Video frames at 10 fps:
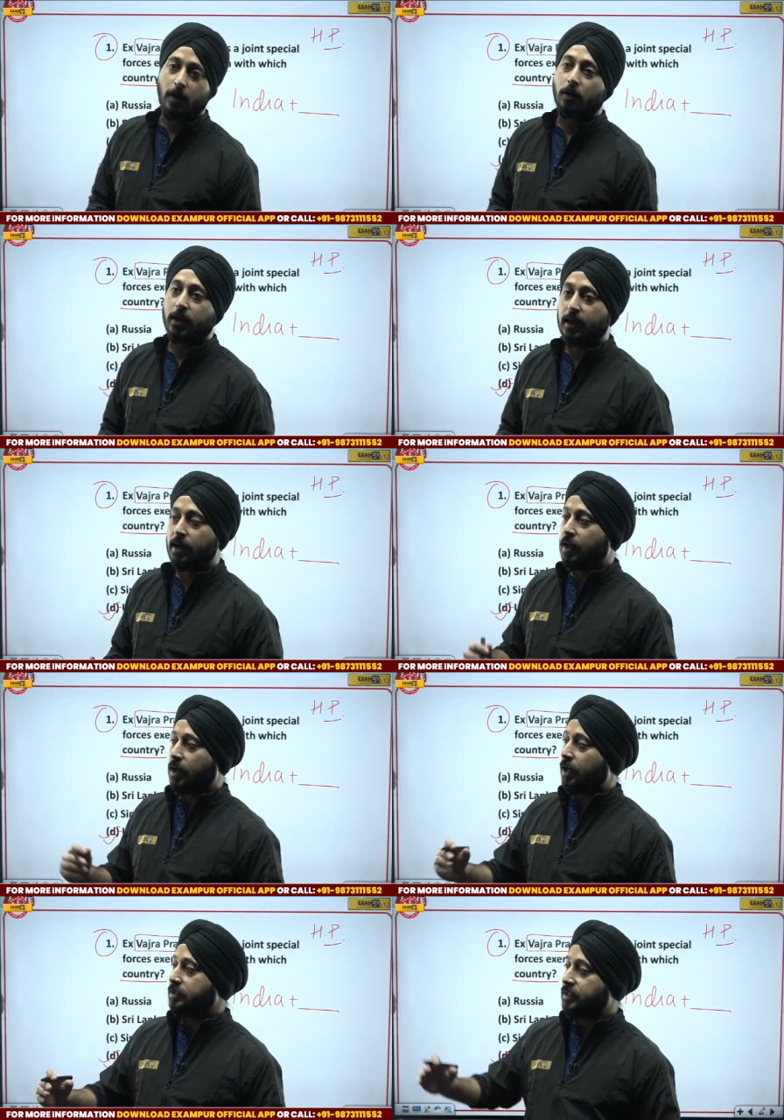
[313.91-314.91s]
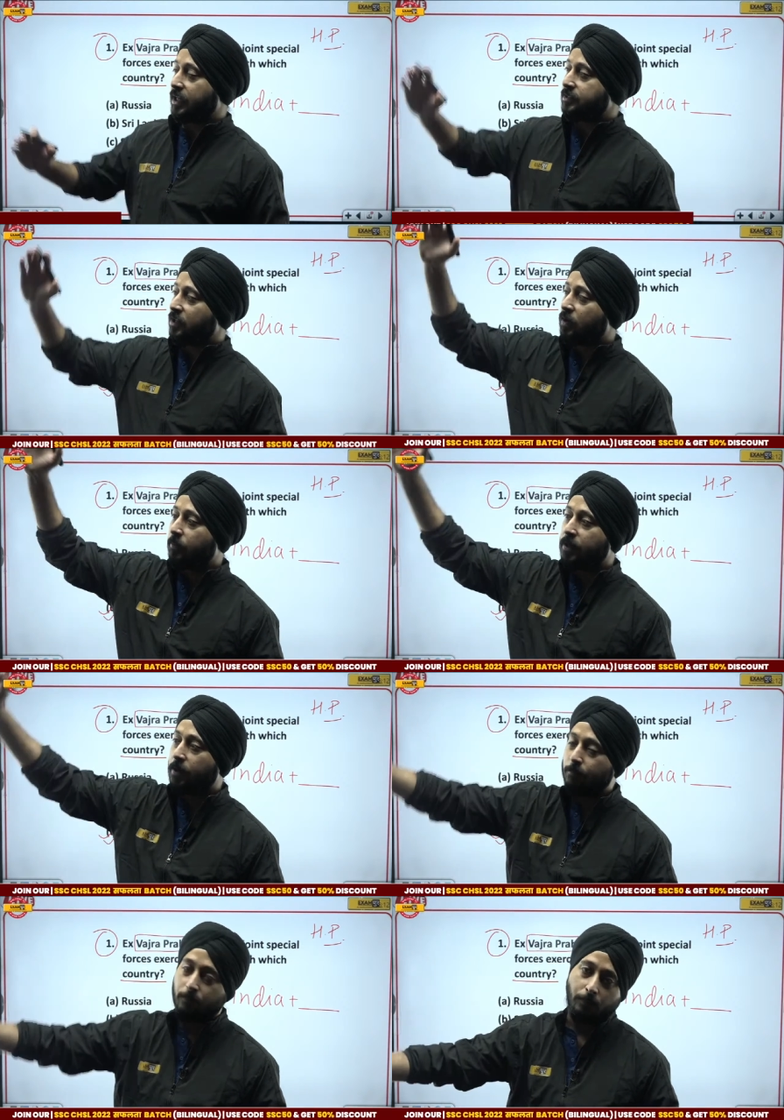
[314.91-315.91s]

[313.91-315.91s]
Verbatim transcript: okay uh, there, there will be a